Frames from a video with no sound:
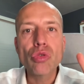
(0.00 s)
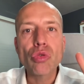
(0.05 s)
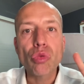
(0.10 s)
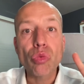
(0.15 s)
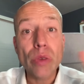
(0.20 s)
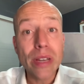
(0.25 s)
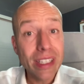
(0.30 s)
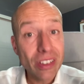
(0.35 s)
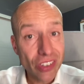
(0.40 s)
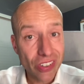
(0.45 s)

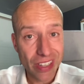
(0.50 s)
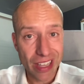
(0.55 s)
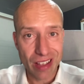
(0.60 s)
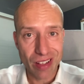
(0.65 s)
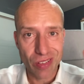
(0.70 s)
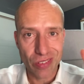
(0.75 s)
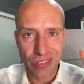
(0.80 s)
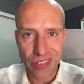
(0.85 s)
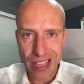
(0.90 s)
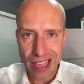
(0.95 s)

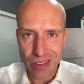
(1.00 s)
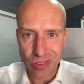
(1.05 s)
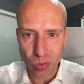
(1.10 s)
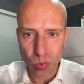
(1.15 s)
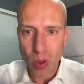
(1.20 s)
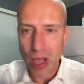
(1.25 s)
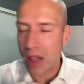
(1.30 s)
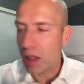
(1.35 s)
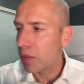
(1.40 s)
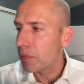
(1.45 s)
resales as
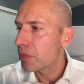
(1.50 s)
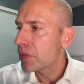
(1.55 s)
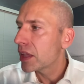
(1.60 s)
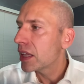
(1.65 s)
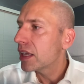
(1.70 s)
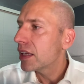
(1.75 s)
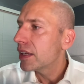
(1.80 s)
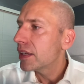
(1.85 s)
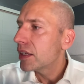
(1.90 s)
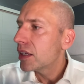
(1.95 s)
well.
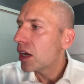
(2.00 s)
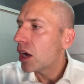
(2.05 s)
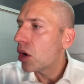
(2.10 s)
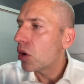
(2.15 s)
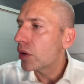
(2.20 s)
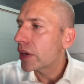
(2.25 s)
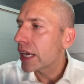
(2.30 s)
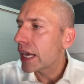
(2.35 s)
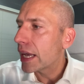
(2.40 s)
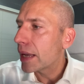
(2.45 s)

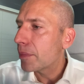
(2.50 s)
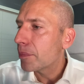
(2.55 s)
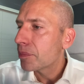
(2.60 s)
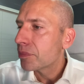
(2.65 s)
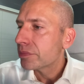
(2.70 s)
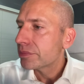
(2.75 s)
Okay.